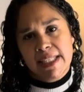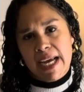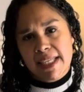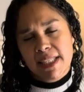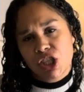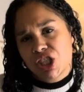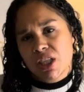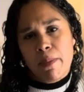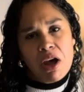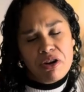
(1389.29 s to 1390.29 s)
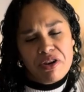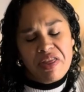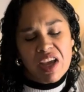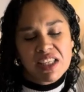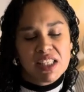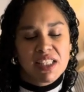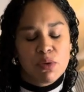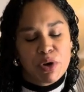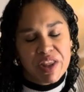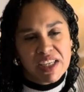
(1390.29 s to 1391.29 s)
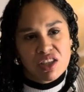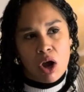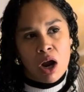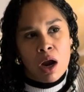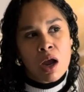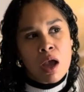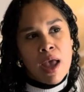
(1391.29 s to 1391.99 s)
tests just to monitor things and see where things are.